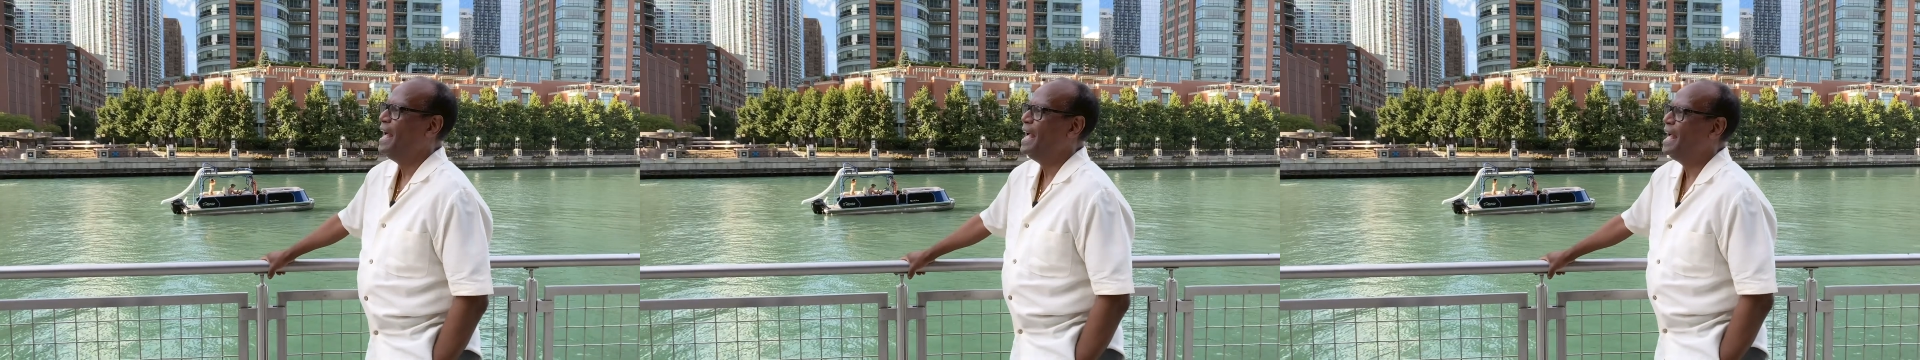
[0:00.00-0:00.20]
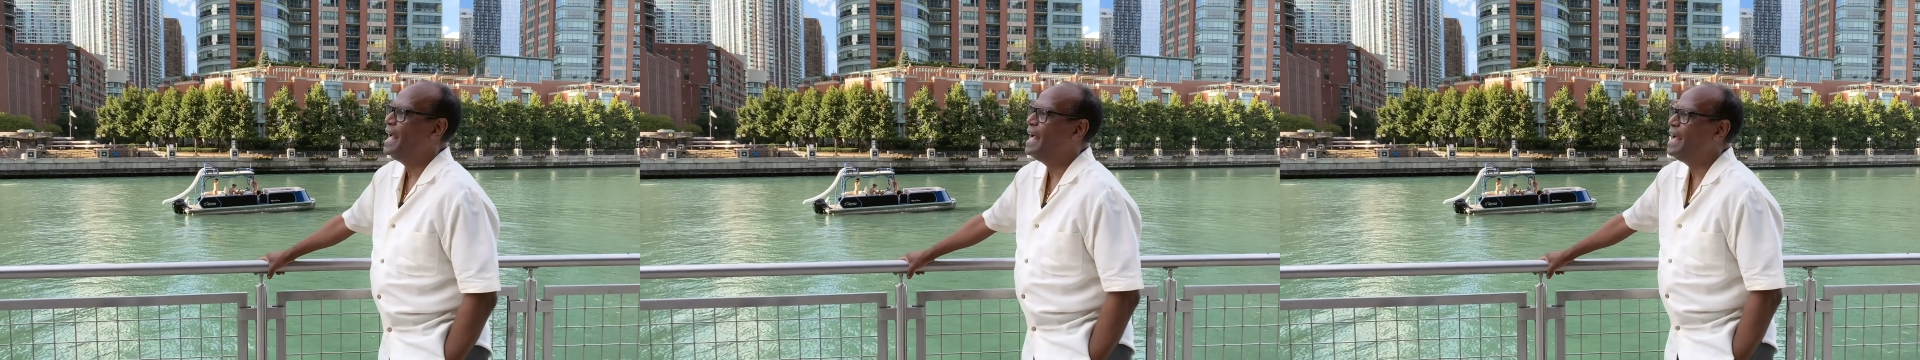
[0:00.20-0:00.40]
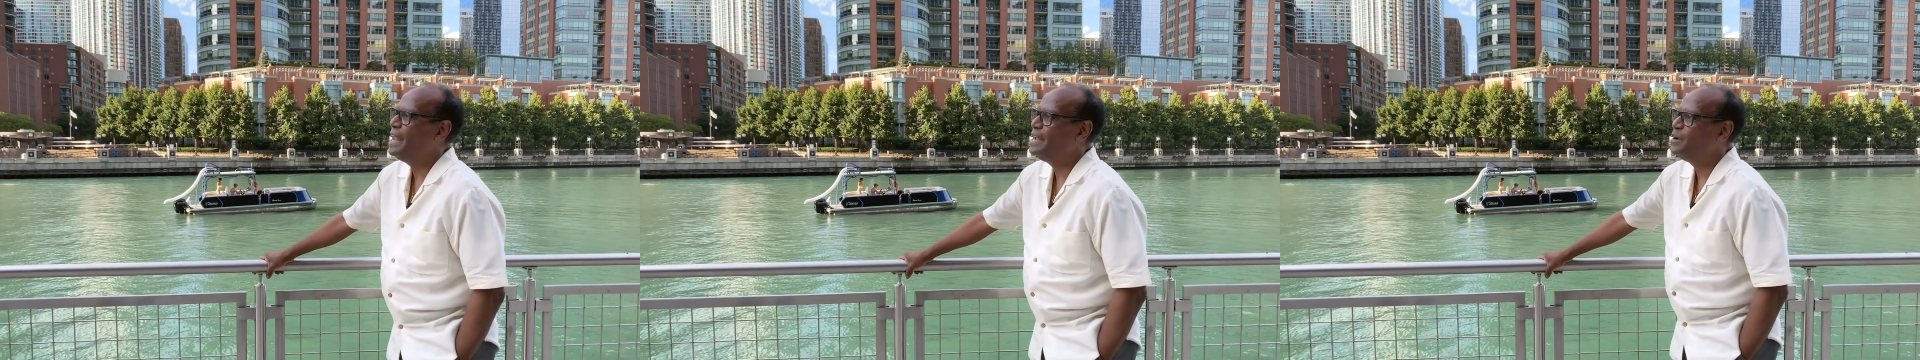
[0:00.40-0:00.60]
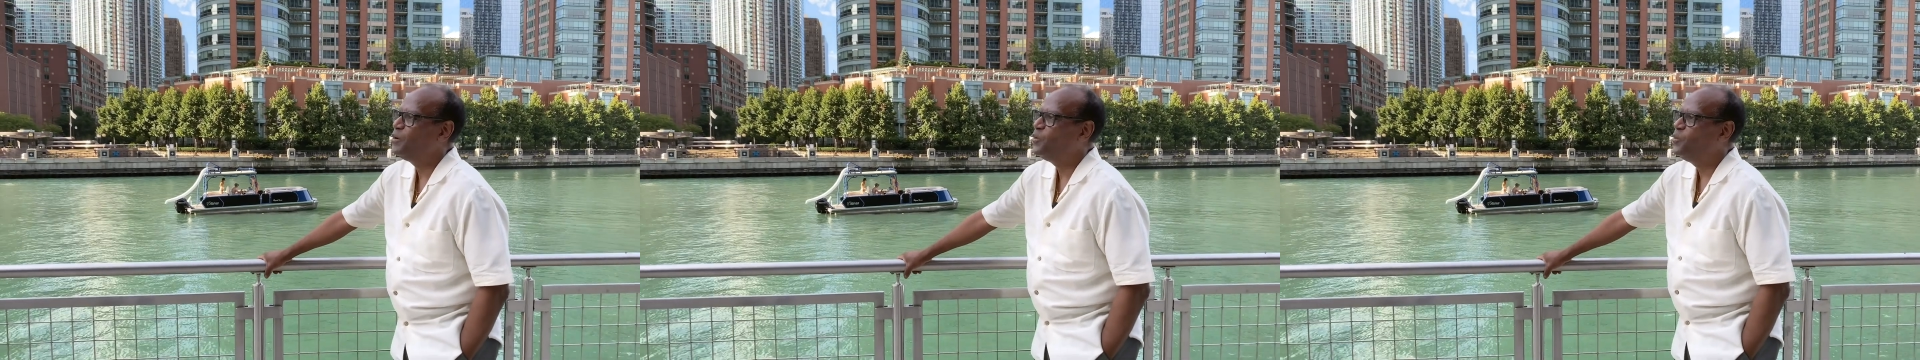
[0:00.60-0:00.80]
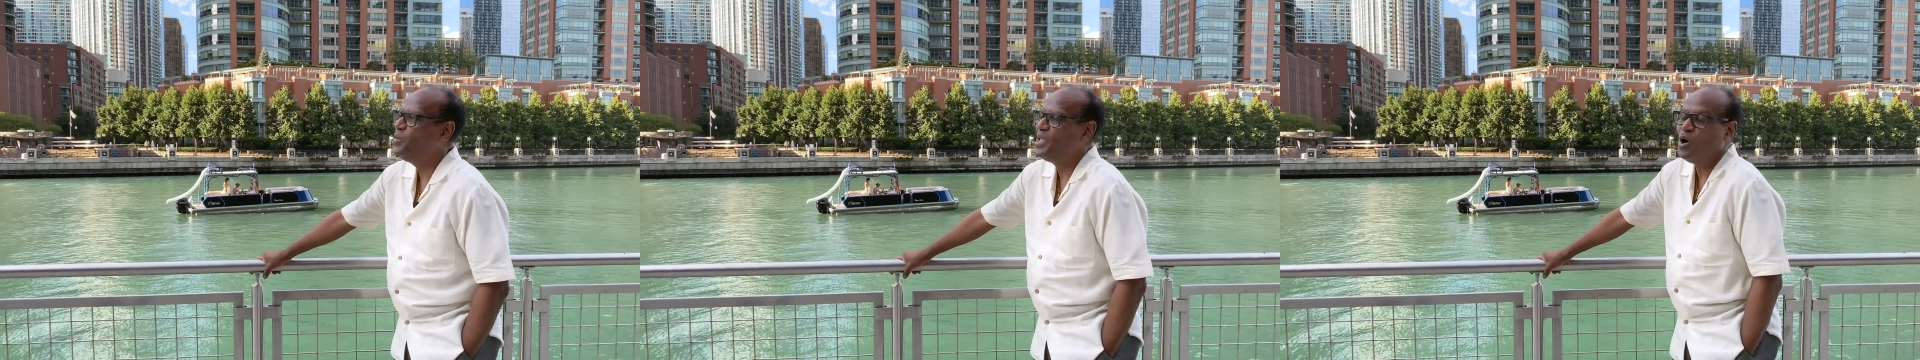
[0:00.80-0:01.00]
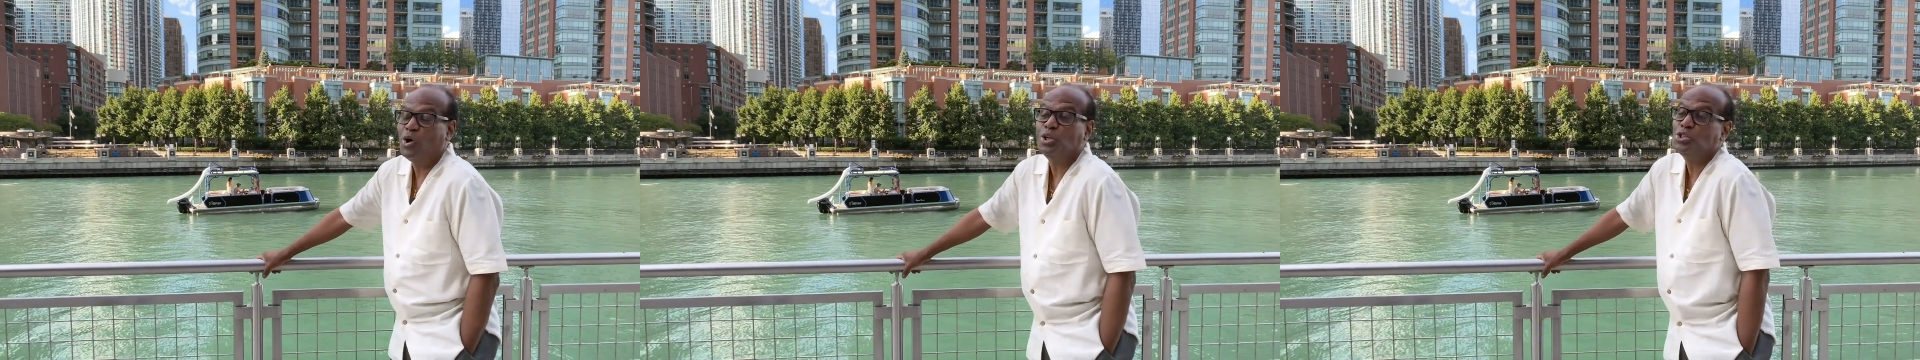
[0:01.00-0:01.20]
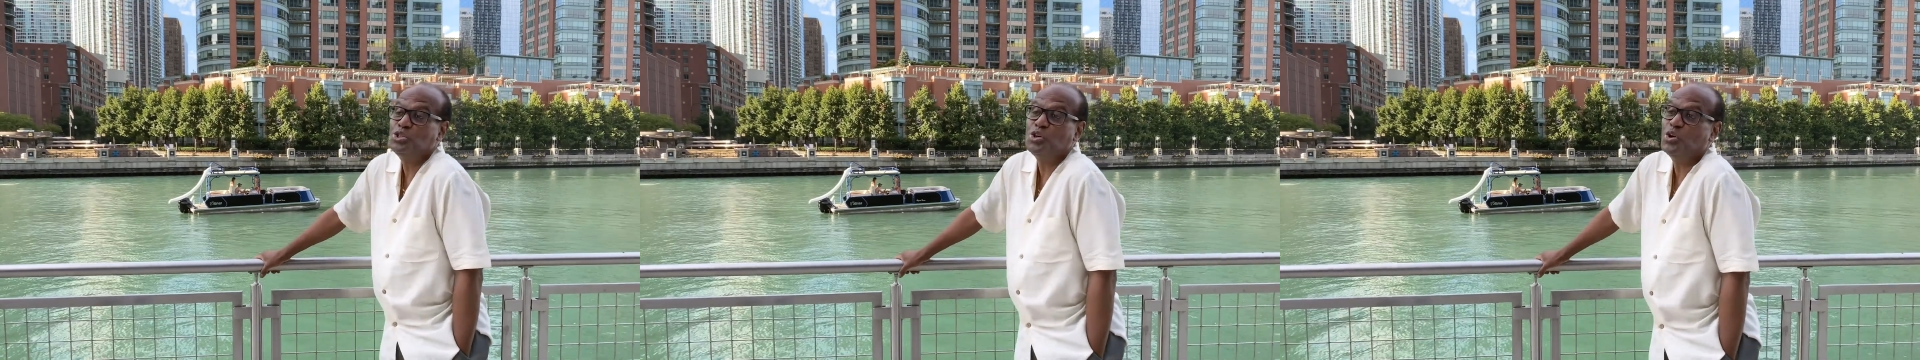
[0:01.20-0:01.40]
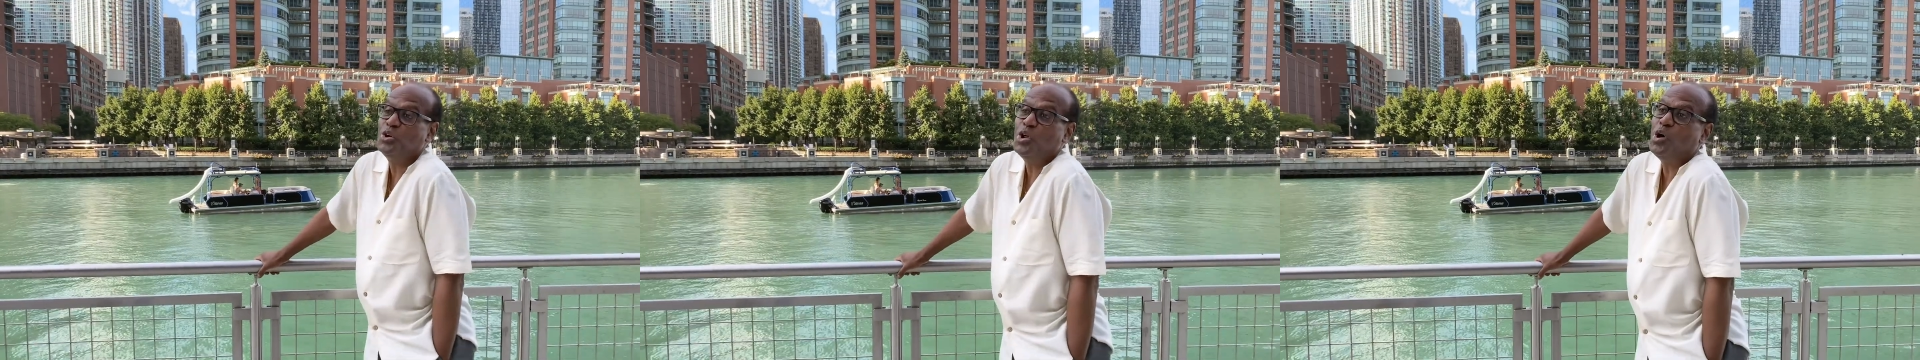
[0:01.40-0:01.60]
And we
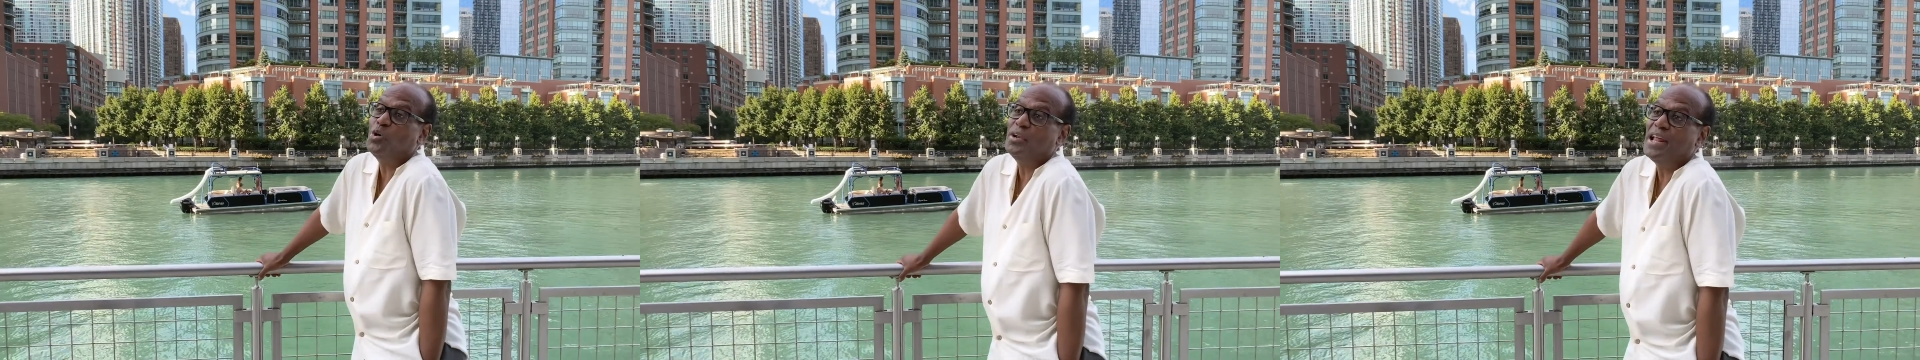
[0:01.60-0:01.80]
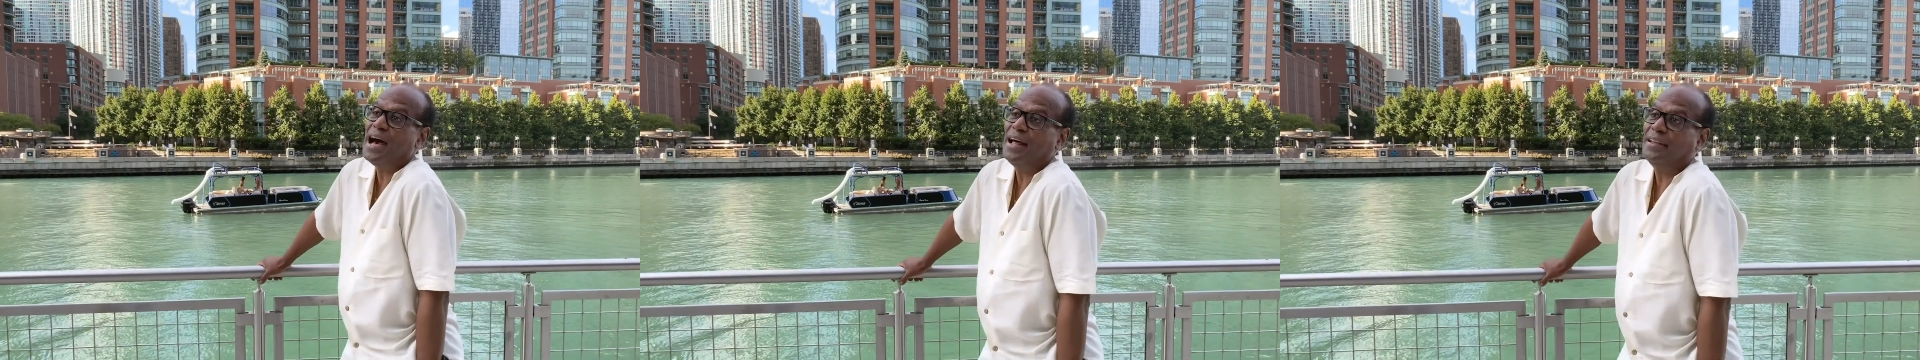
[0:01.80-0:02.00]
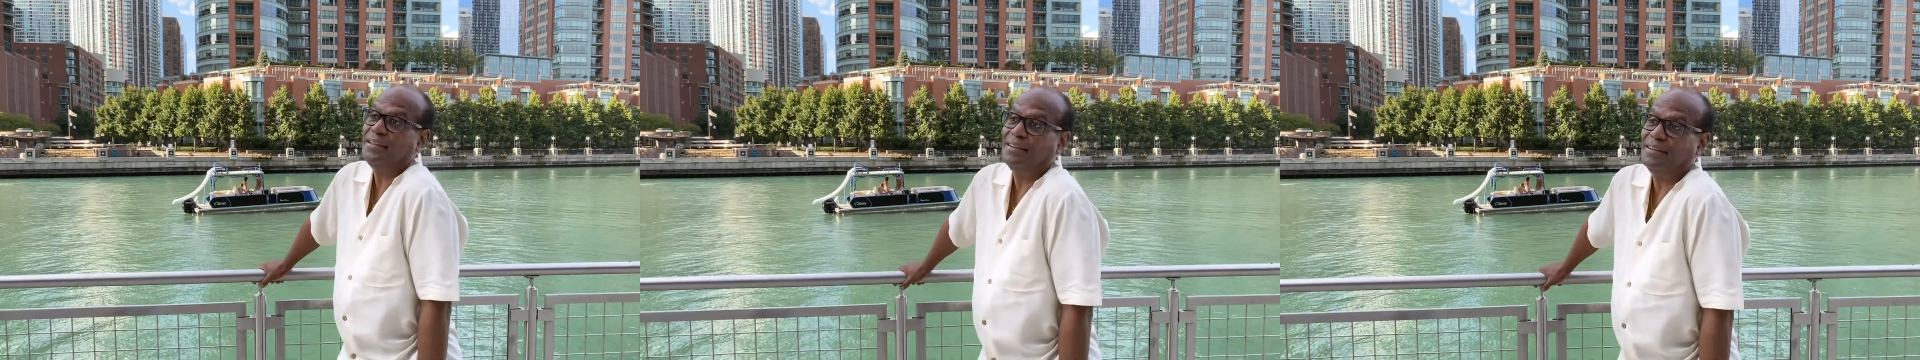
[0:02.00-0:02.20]
also know that